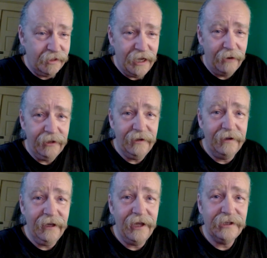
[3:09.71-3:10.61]
carried
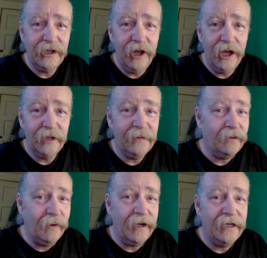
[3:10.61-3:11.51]
a logical
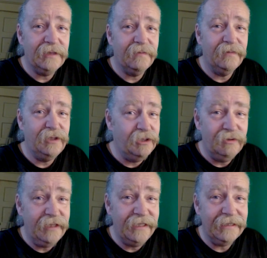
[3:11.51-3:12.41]
argument, whereas you
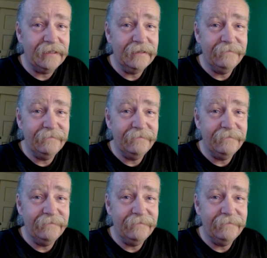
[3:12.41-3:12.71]
didn't.